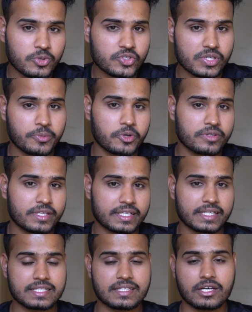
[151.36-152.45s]
most important thing
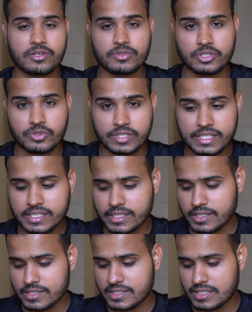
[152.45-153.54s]
is, now you need
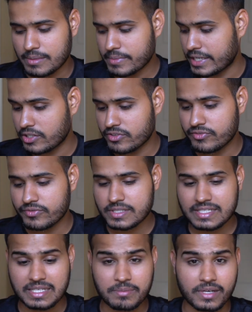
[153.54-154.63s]
some kind of
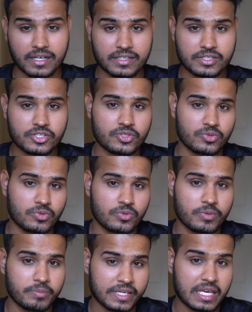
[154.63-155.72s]
SIM card to
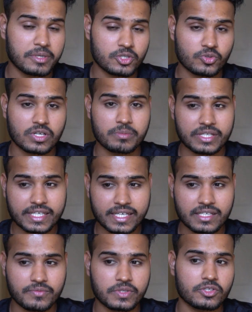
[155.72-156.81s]
be able to
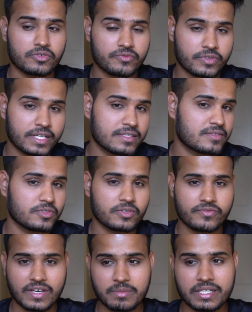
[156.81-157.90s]
communicate with your friends, with your
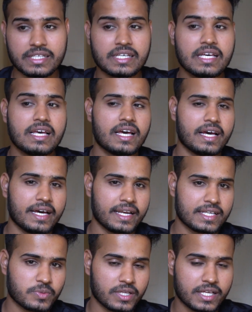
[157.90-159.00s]
family, and
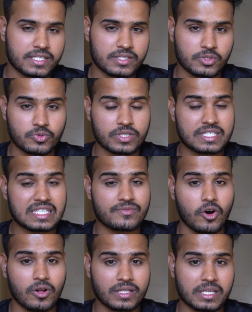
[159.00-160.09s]
as well as you receive
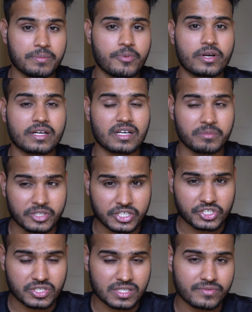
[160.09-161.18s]
all the important
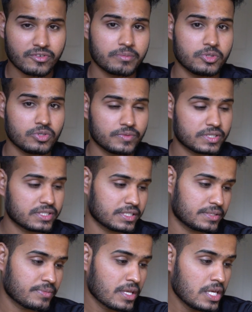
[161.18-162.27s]
communications from
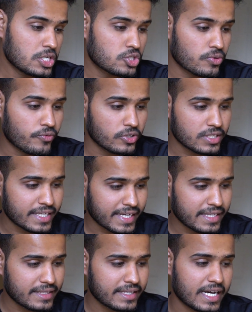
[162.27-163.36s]
university. So for the
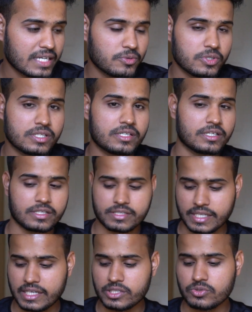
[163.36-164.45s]
second thing, I would
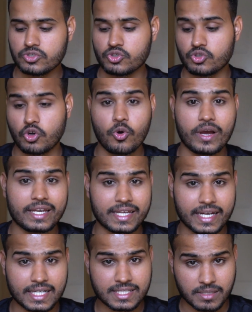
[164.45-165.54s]
tell you to go and
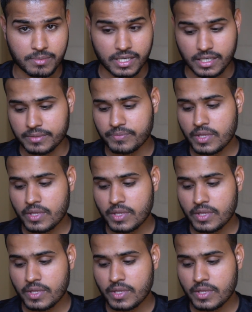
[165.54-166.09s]
get a SIM card.